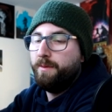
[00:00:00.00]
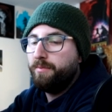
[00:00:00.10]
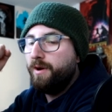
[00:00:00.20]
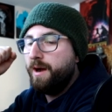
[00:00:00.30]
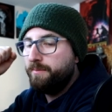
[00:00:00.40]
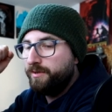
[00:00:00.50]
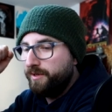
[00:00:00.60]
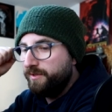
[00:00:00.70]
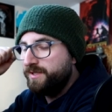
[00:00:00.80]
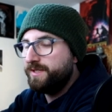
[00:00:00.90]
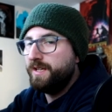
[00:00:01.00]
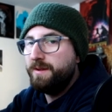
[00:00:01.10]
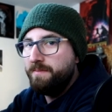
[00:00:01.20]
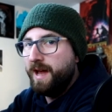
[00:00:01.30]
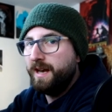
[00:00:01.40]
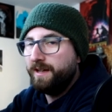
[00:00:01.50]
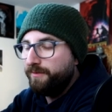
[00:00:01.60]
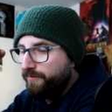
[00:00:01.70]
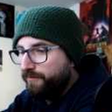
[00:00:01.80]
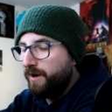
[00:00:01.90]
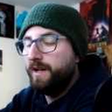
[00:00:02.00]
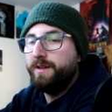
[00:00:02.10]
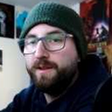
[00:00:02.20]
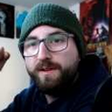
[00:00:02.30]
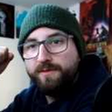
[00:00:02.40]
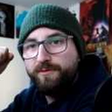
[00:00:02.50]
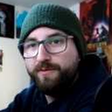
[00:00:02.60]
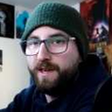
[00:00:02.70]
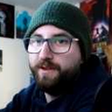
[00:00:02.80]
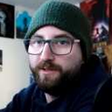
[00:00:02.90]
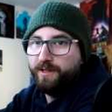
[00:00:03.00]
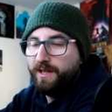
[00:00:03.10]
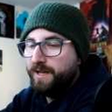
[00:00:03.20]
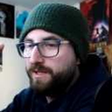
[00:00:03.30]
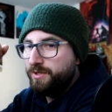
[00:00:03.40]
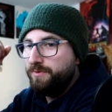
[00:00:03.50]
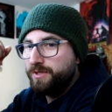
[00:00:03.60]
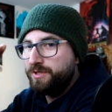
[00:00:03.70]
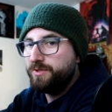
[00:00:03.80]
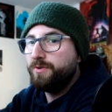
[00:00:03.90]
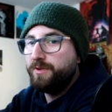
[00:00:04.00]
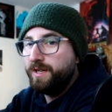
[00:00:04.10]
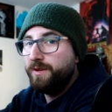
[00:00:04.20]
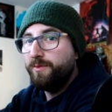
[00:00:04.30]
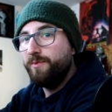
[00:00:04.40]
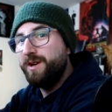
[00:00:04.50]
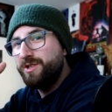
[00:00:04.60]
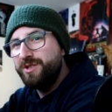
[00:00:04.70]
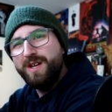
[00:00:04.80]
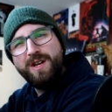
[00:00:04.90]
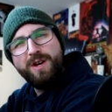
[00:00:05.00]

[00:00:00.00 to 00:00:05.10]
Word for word: a proper cinematic fun feel to a story which